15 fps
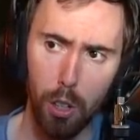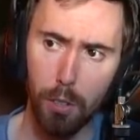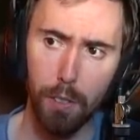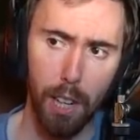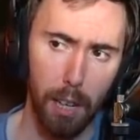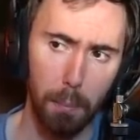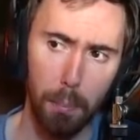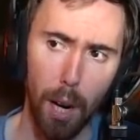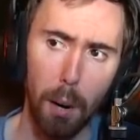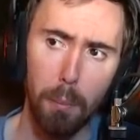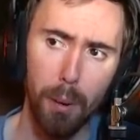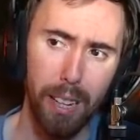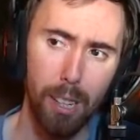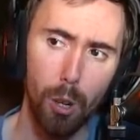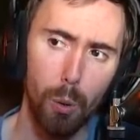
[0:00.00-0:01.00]
you've got to
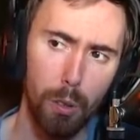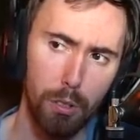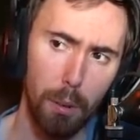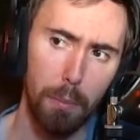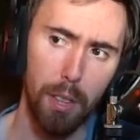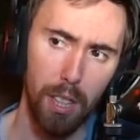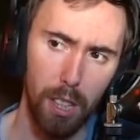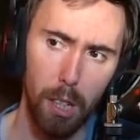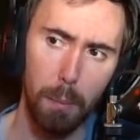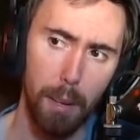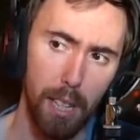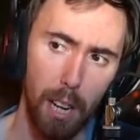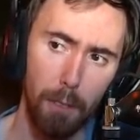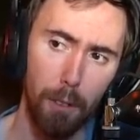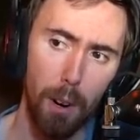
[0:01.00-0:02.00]
probably go with something a little
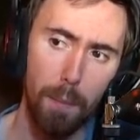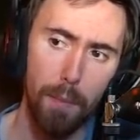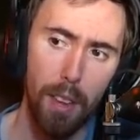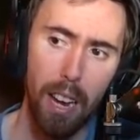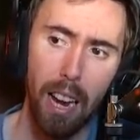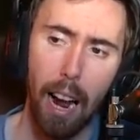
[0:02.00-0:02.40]
bit different.